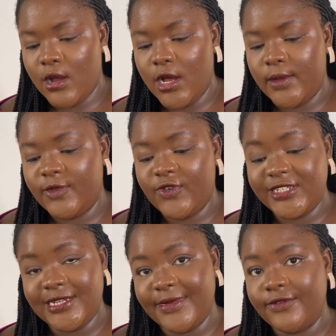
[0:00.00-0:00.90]
The
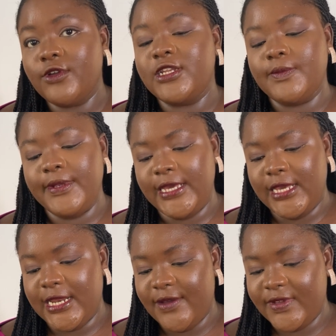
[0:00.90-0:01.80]
first time I flew on a
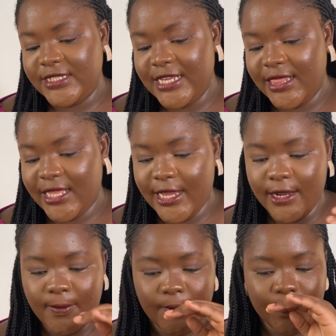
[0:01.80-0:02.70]
plane, I've answered
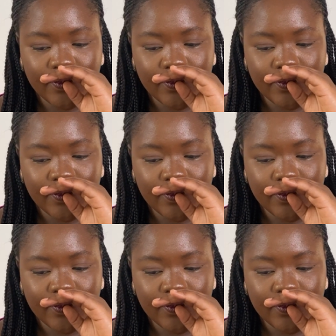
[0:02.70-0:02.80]
that.